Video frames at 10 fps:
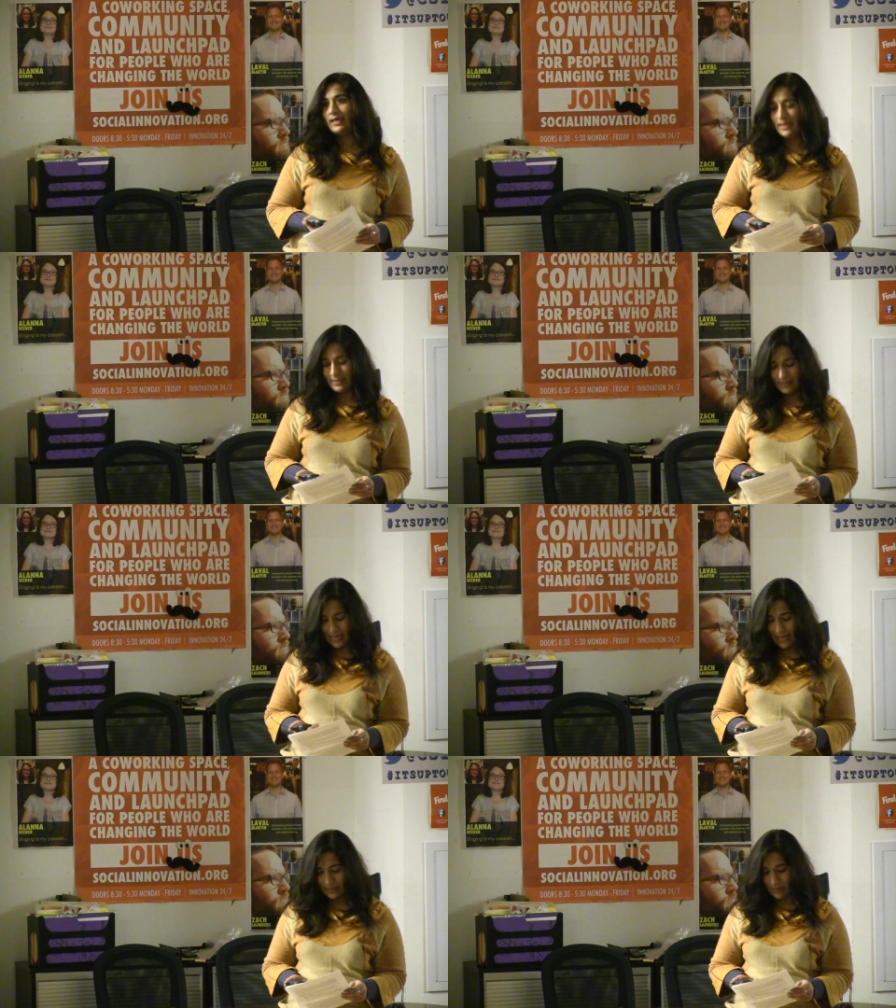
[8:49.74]
In
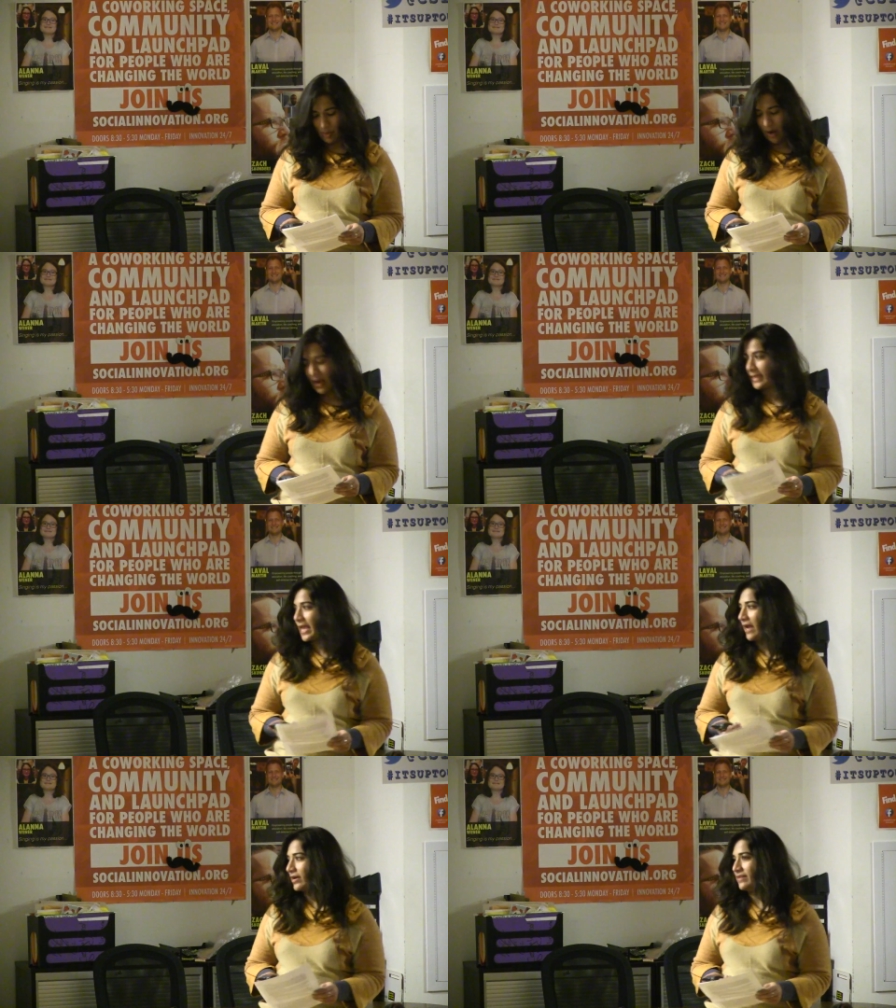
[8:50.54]
Zanzibar, I
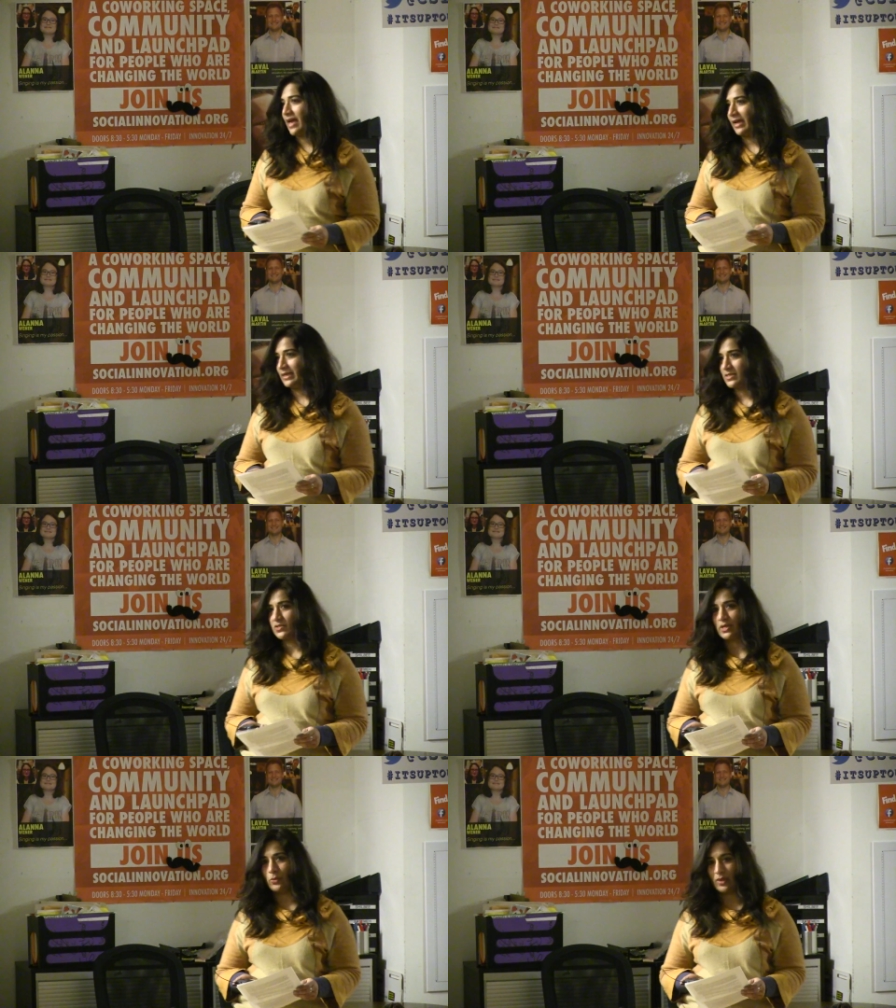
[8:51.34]
carried that
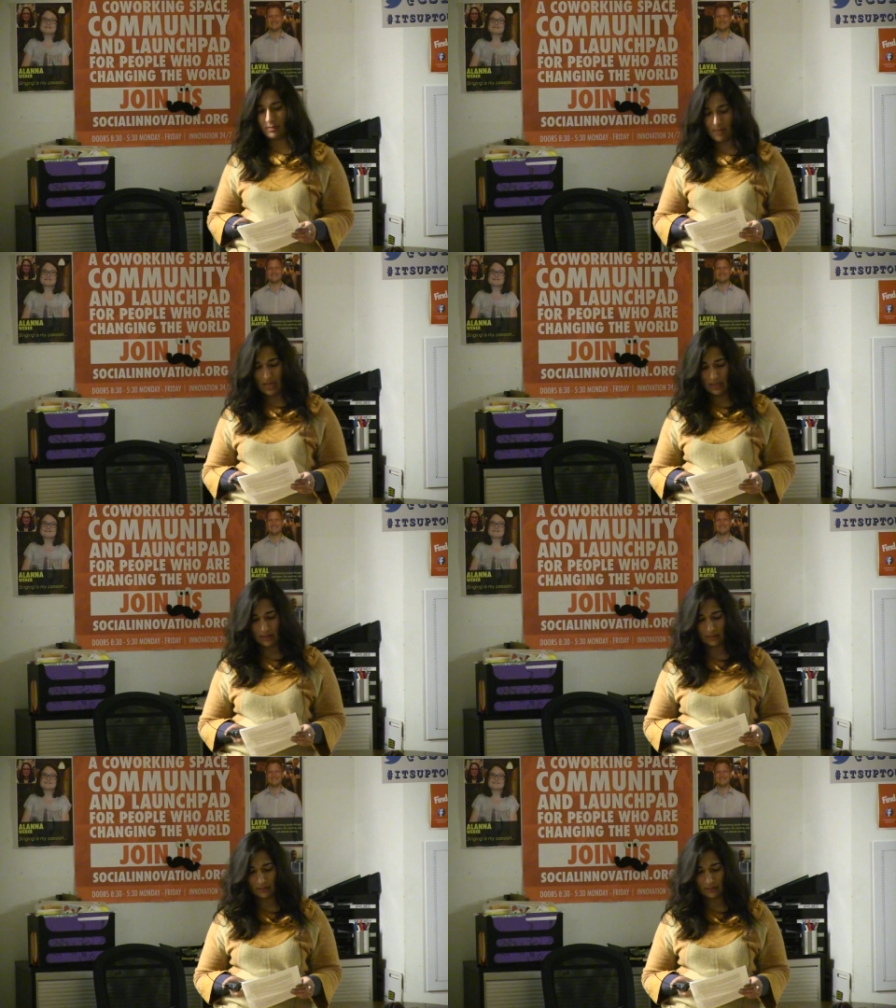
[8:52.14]
history with me.